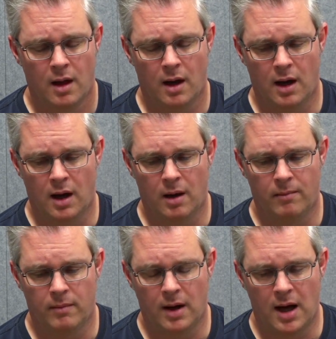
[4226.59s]

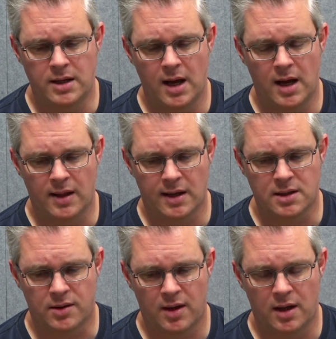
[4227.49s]
And that's
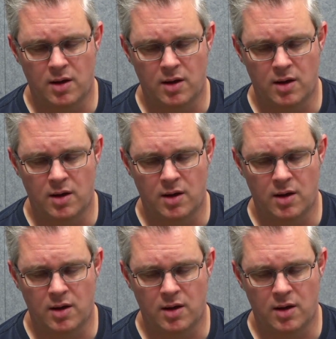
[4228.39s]
the thing.